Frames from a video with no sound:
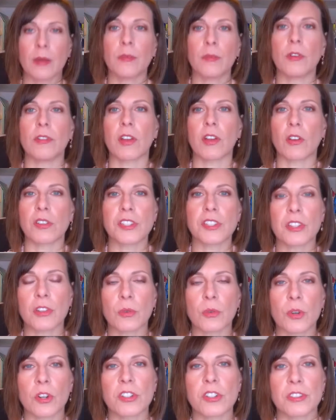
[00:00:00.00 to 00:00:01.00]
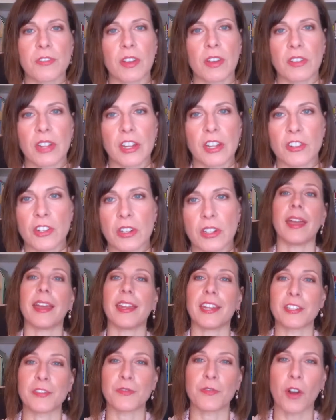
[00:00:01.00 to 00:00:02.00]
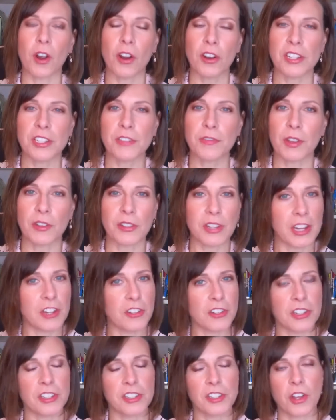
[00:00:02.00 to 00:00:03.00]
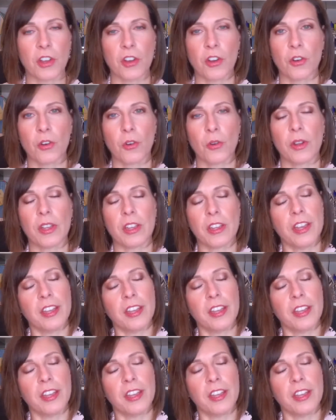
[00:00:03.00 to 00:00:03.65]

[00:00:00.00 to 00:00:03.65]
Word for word: Moving on to the worst foundation. And as far as foundations go,